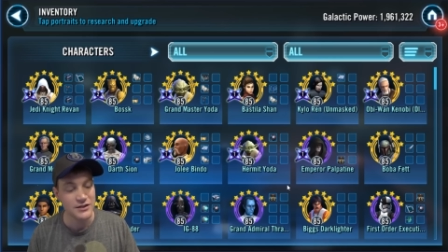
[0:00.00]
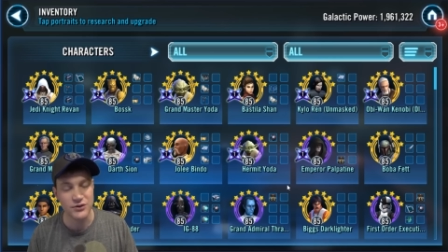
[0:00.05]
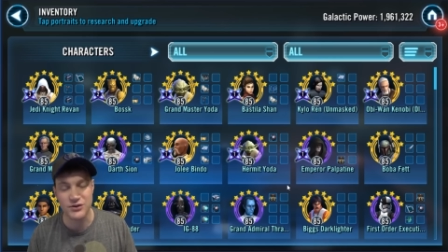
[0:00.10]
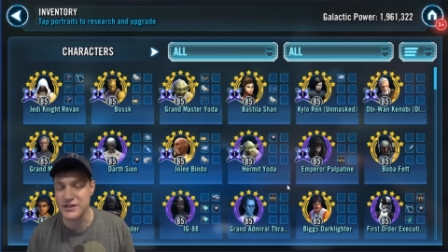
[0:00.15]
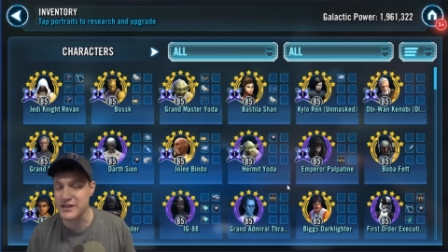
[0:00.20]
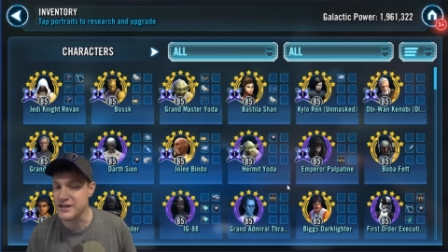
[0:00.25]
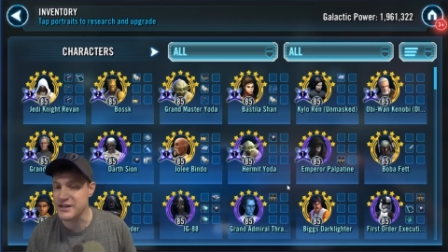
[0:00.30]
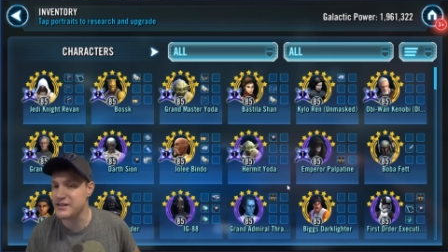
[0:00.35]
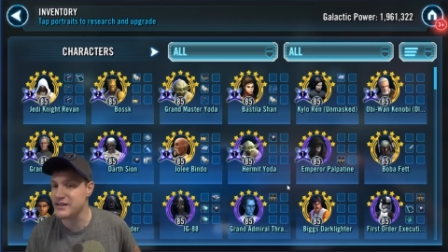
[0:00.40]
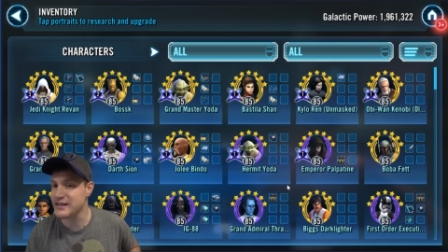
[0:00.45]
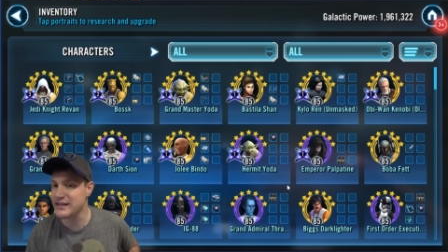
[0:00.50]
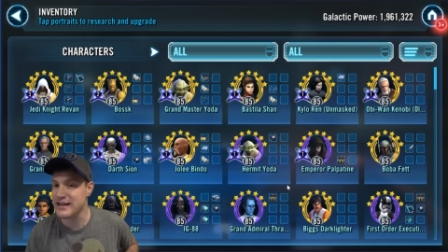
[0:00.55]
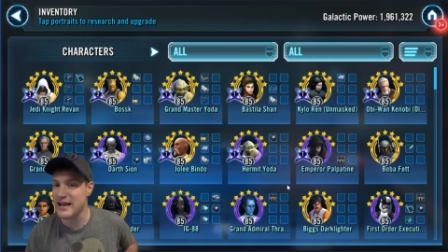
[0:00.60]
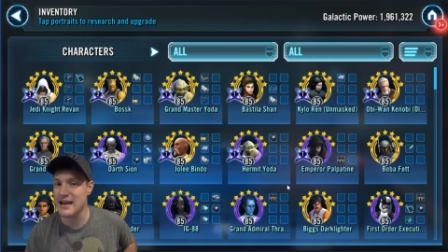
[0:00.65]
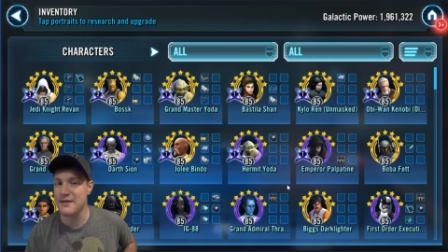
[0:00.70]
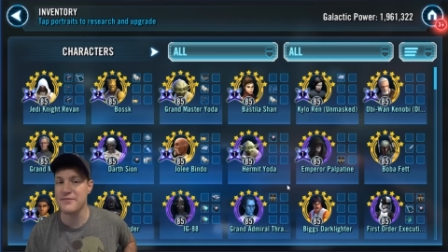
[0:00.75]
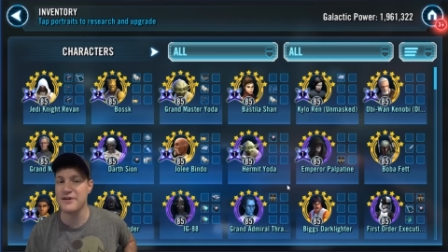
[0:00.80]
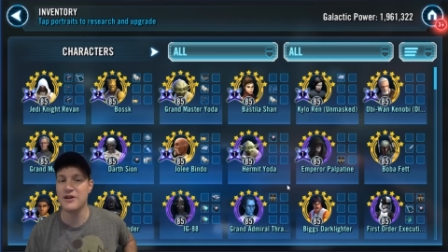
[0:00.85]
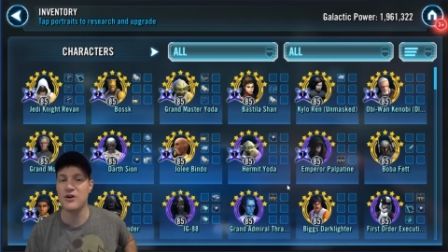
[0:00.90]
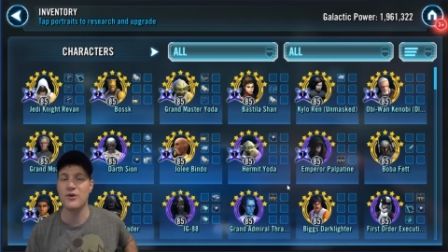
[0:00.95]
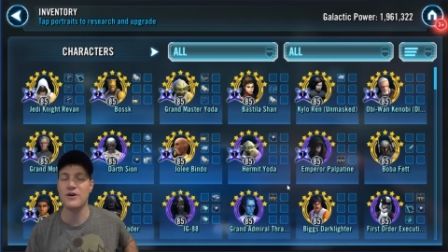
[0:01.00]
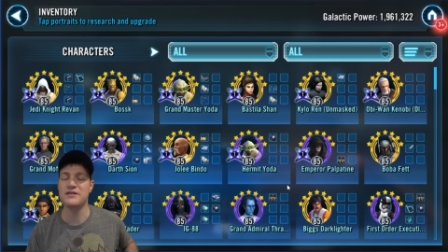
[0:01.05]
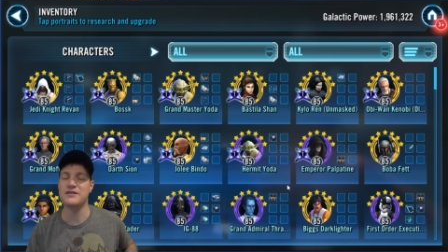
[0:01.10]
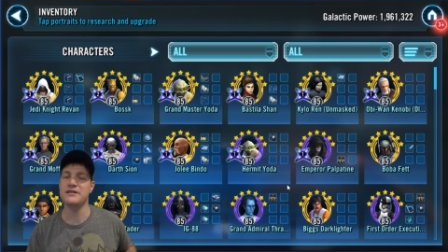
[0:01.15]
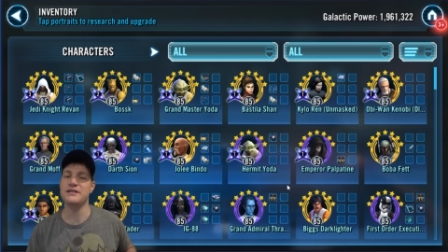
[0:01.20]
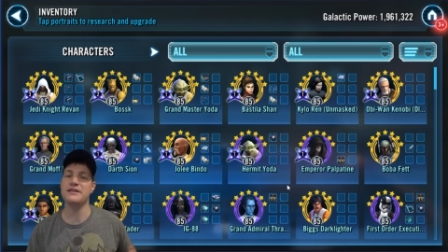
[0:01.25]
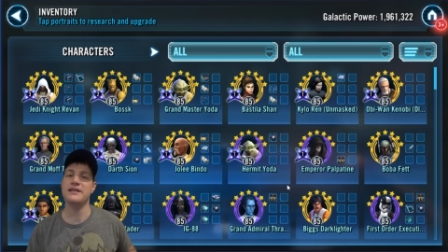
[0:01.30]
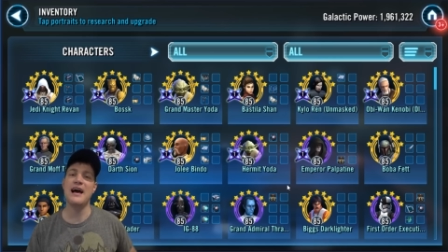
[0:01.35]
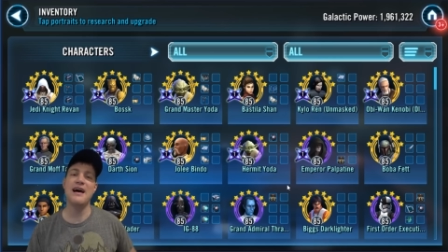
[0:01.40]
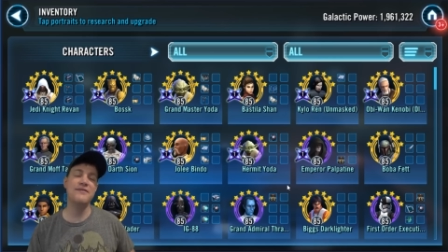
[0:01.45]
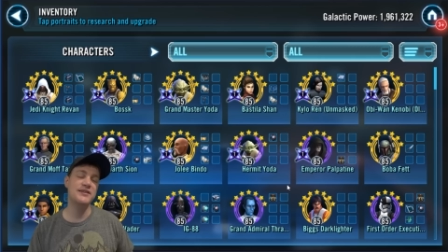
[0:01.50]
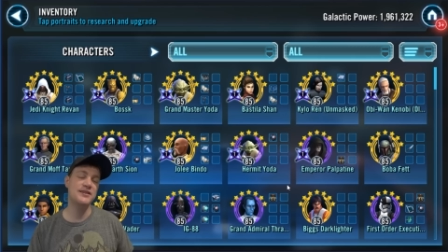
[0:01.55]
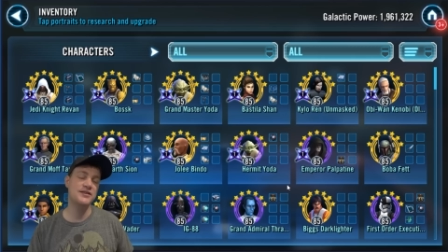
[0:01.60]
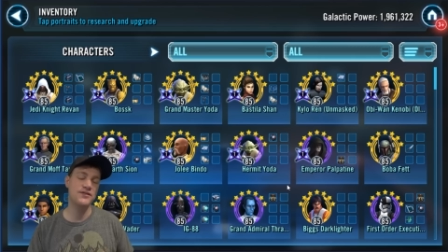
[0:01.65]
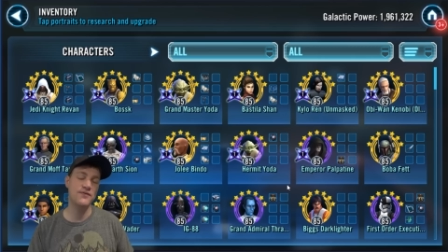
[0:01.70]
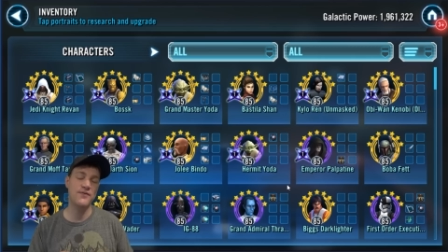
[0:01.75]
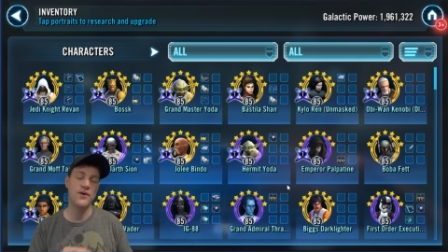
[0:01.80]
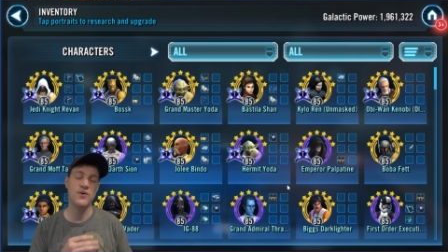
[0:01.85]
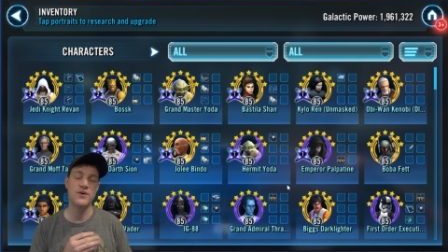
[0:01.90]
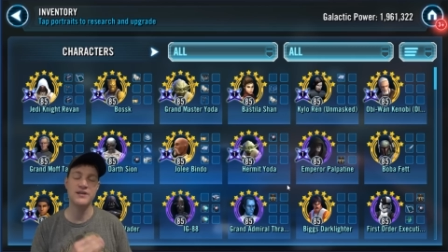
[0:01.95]
So since the game, you know, it's, you have to
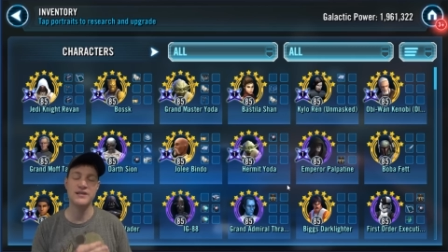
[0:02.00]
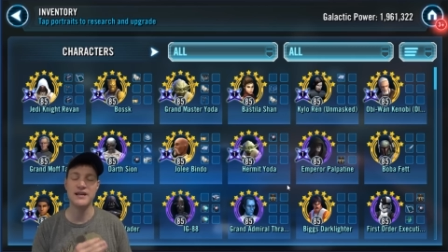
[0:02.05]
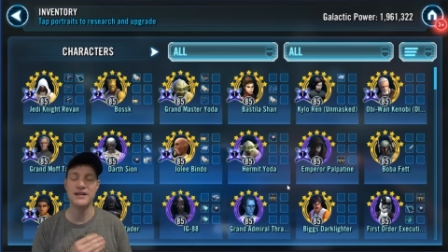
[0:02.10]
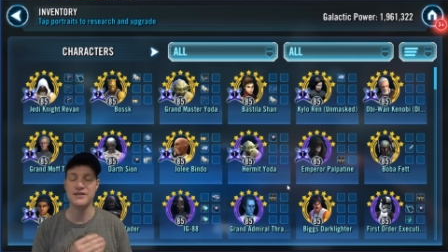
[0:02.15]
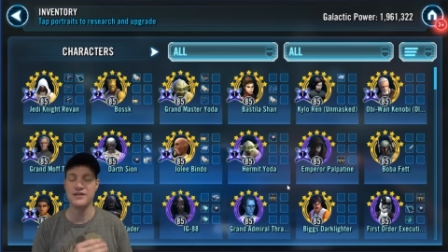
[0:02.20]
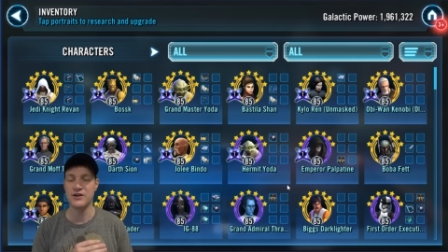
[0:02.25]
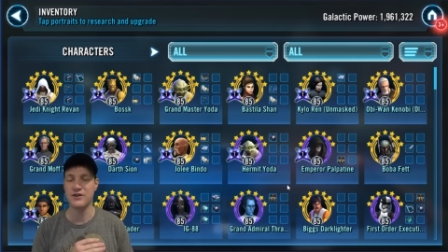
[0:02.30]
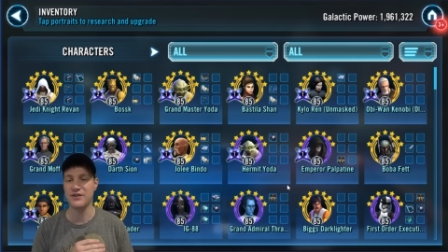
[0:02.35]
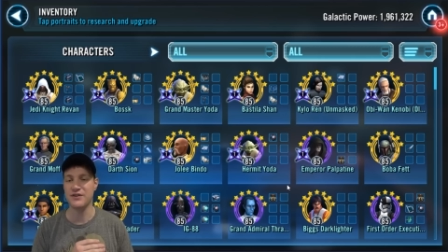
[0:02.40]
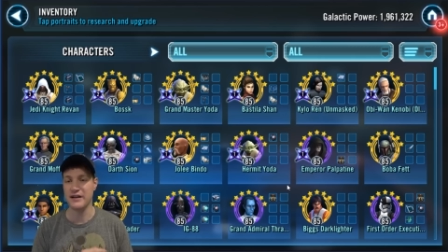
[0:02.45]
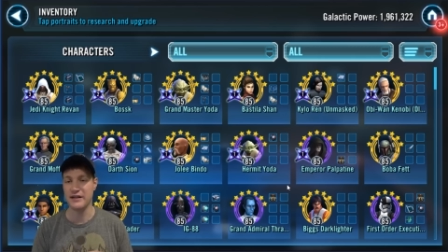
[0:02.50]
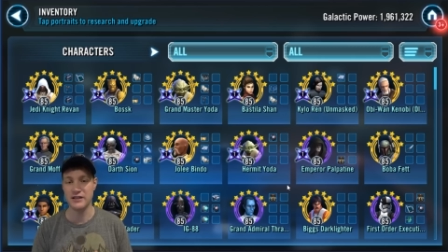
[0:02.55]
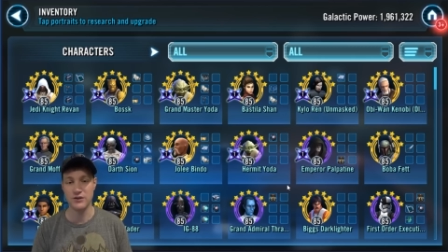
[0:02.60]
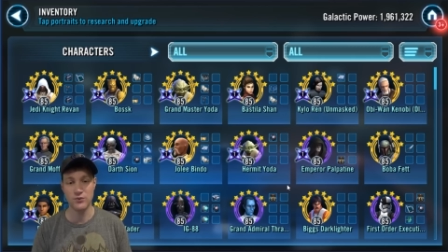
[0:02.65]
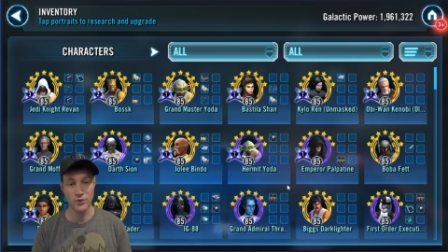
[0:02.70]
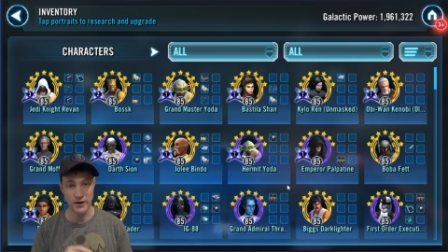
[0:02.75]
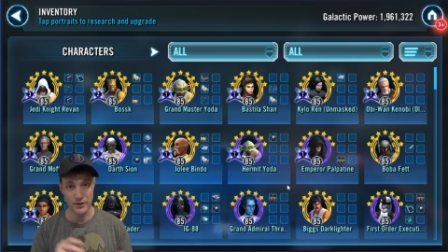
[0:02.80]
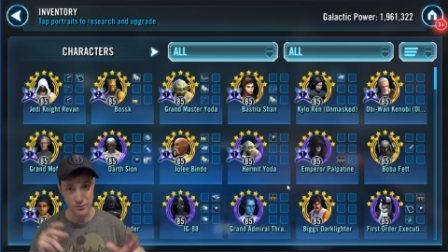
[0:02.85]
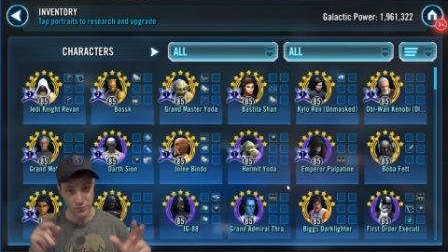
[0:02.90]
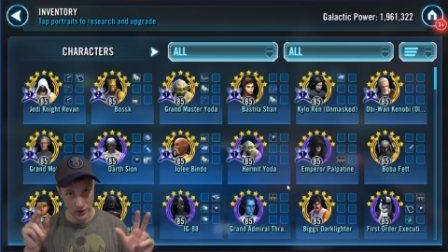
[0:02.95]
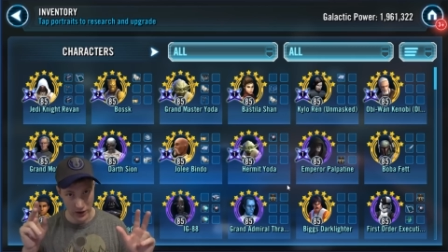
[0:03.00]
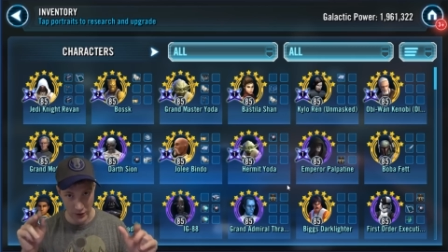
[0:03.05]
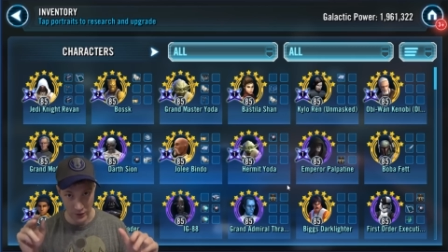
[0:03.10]
focus on certain things at once.